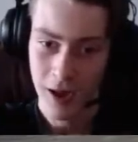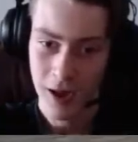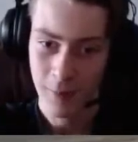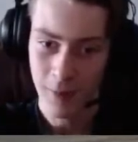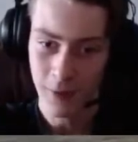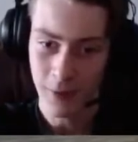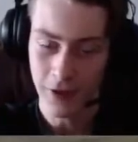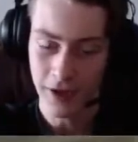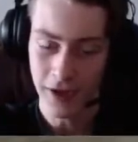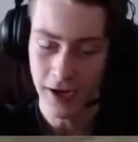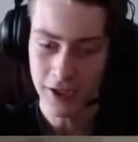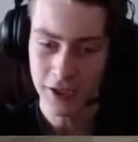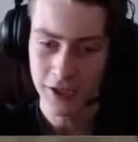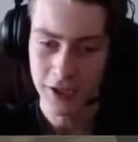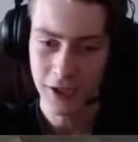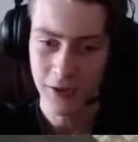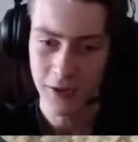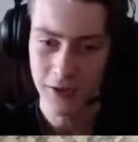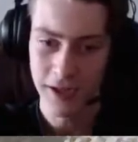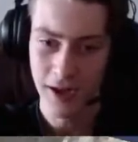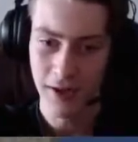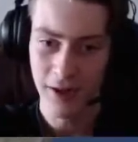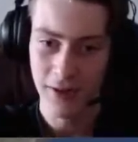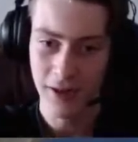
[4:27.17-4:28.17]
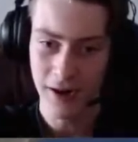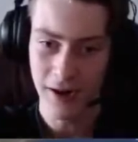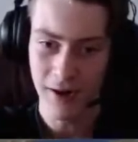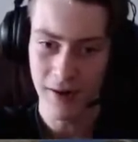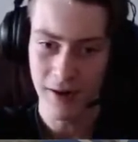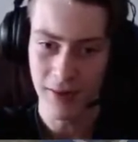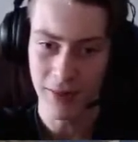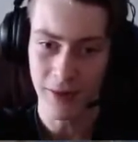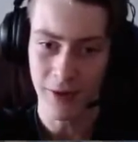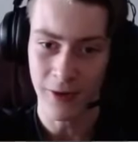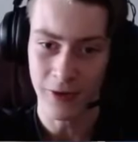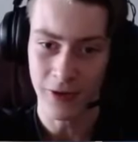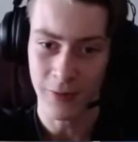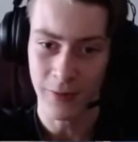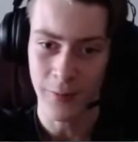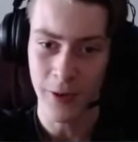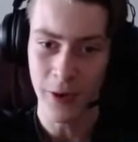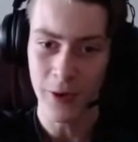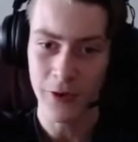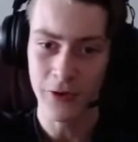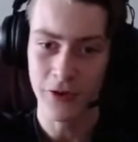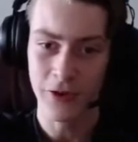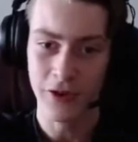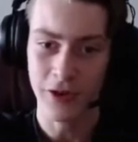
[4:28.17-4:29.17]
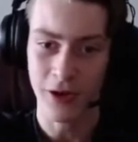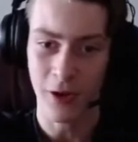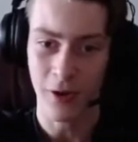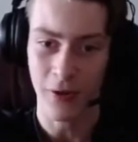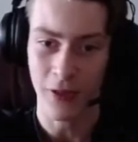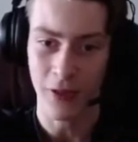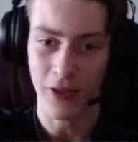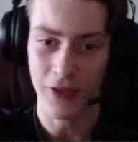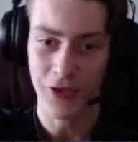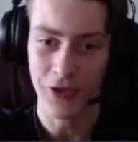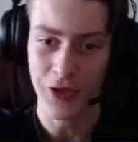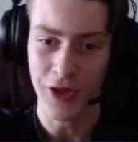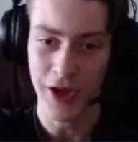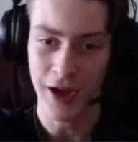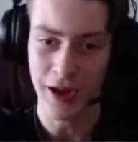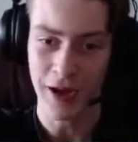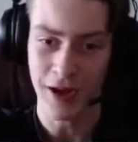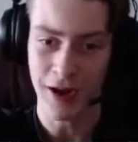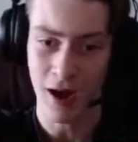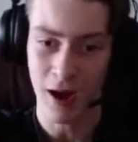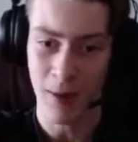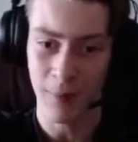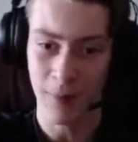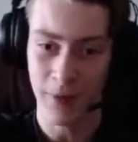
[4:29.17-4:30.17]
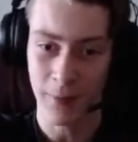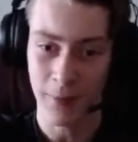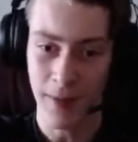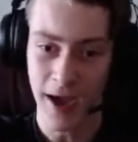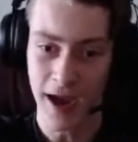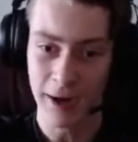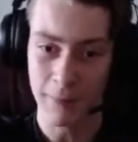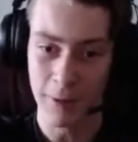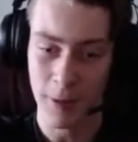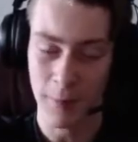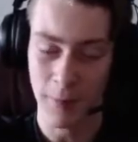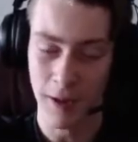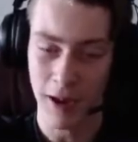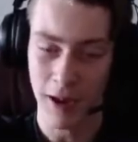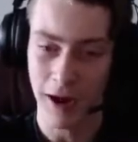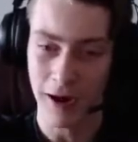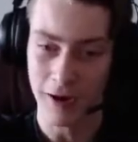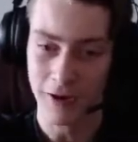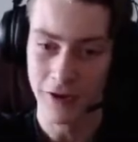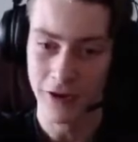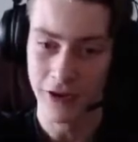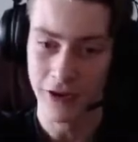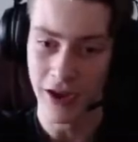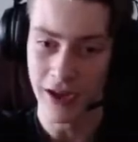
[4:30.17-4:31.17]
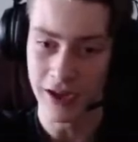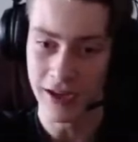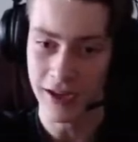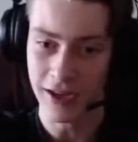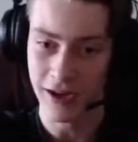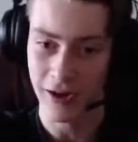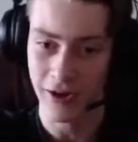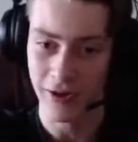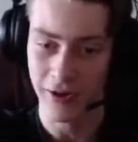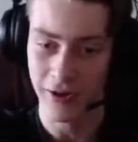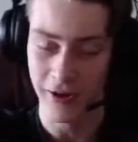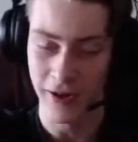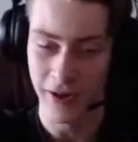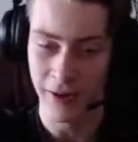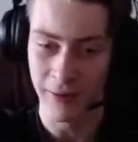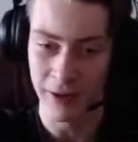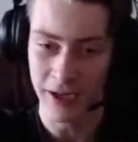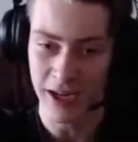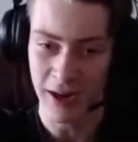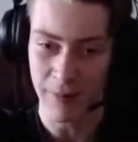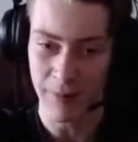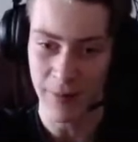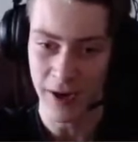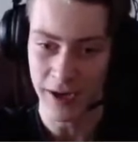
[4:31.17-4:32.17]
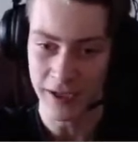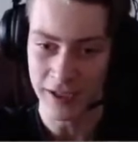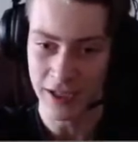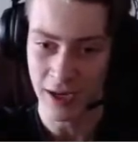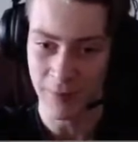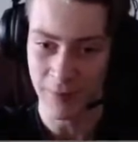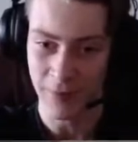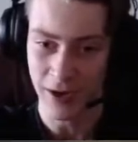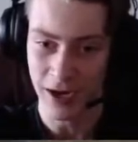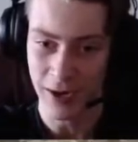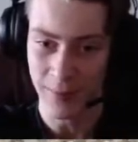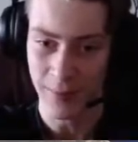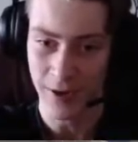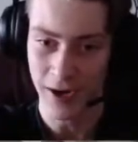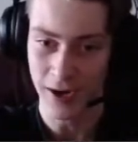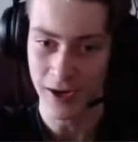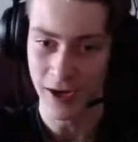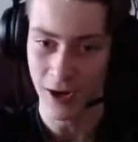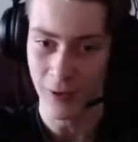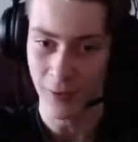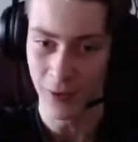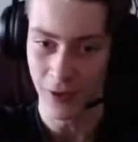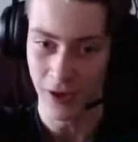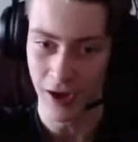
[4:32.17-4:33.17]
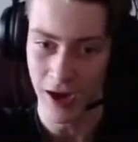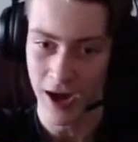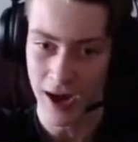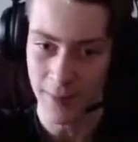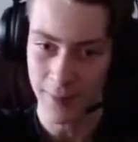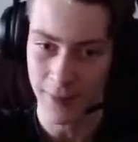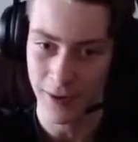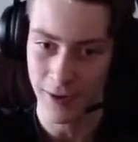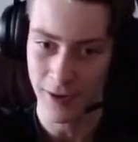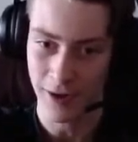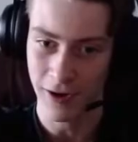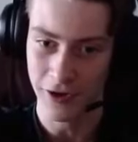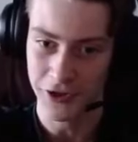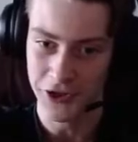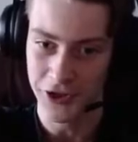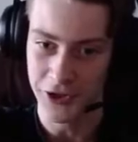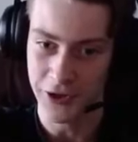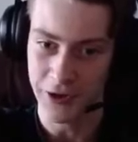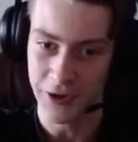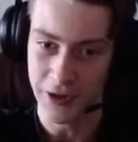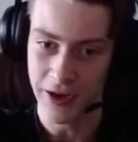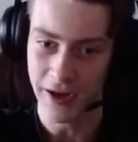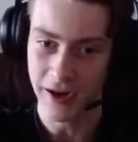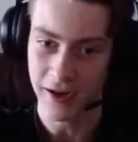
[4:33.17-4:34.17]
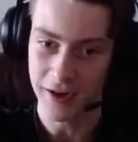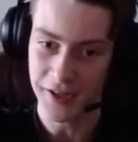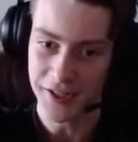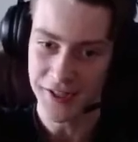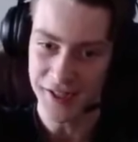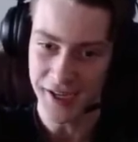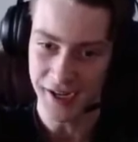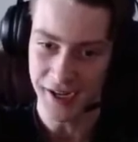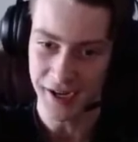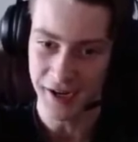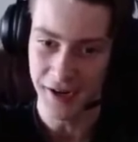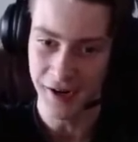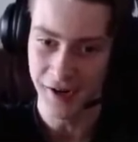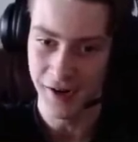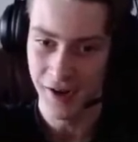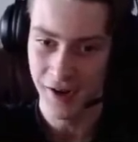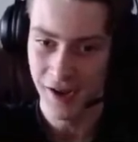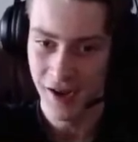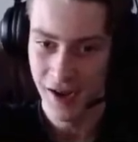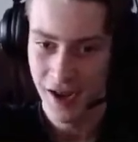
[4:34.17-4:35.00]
But they actually go down there. They're supposed to go in the magma blocks, get killed, and then get picked up by a minecart with a hopper. I'll show you that in a second.